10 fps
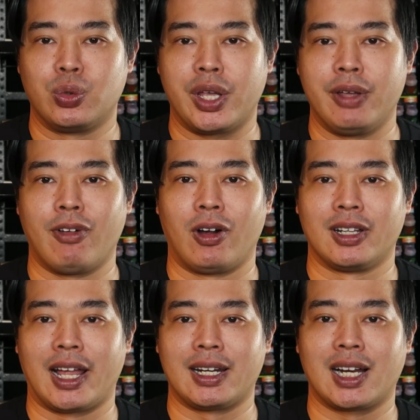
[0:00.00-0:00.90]
to give
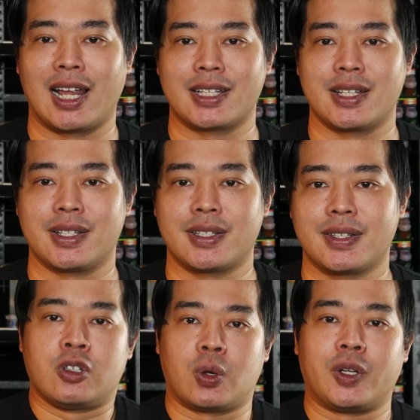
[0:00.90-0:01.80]
online
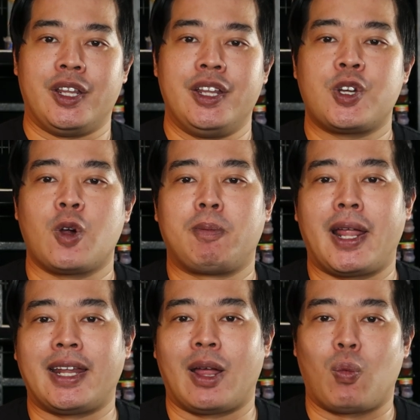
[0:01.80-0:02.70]
classes. So the initial
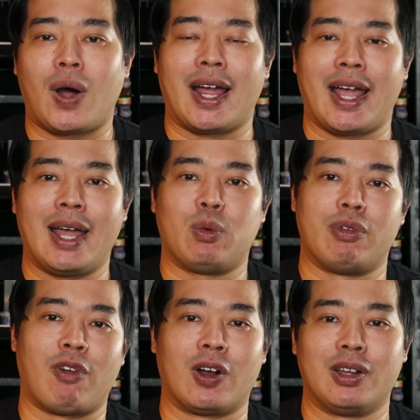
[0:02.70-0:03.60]
plan that what I had
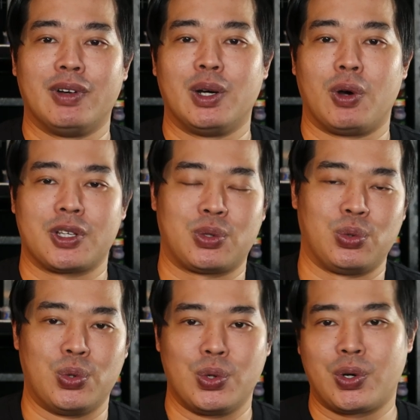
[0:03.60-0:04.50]
with Oliver was
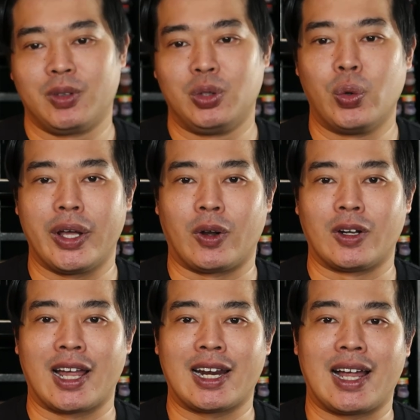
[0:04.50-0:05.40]
to do an
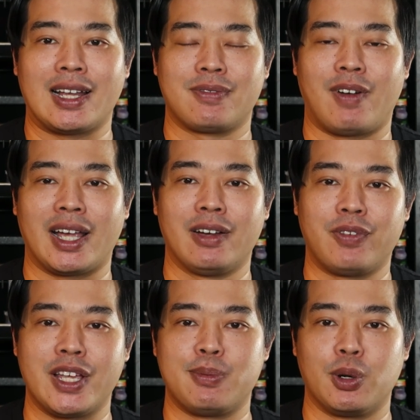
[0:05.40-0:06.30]
online class via
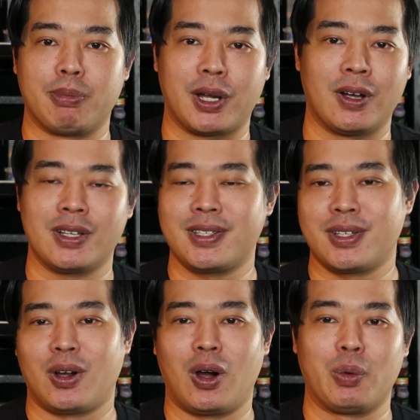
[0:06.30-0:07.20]
Facebook because
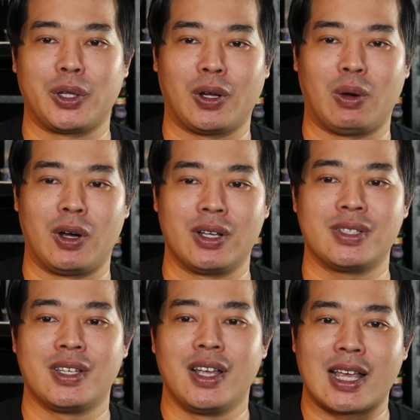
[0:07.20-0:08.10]
all we thought
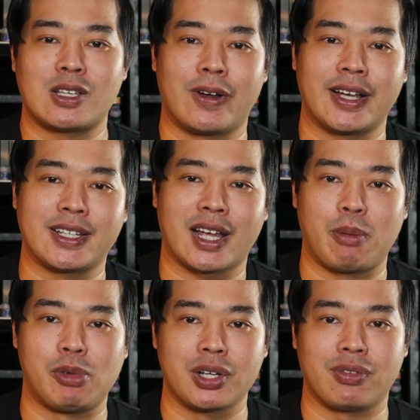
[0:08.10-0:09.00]
was, as long as the
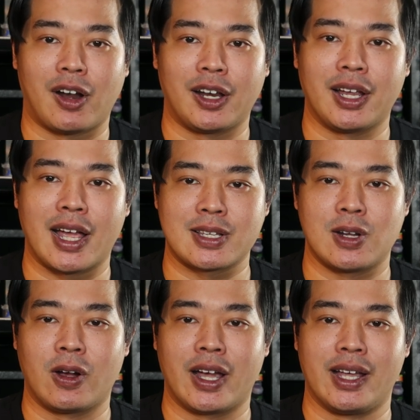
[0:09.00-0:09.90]
camera's running, as
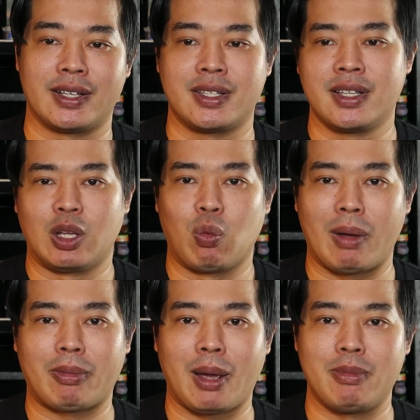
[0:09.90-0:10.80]
long as the
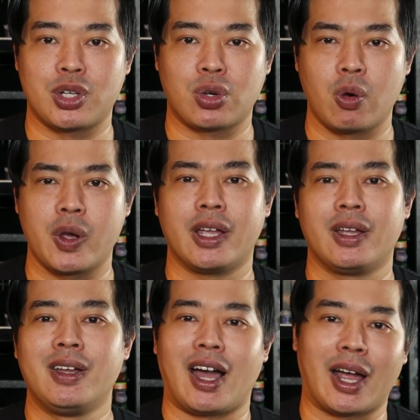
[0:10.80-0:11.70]
webcam is
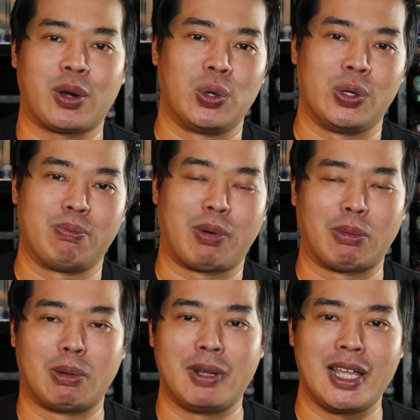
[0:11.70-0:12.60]
showing, I could
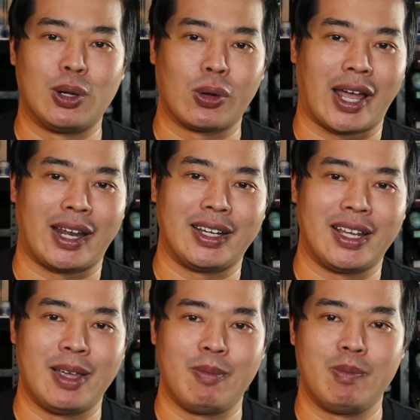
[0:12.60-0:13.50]
probably look at
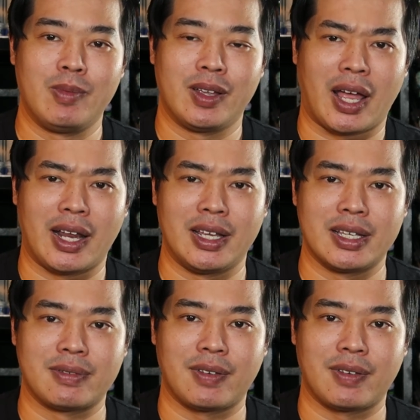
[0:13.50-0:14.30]
him and his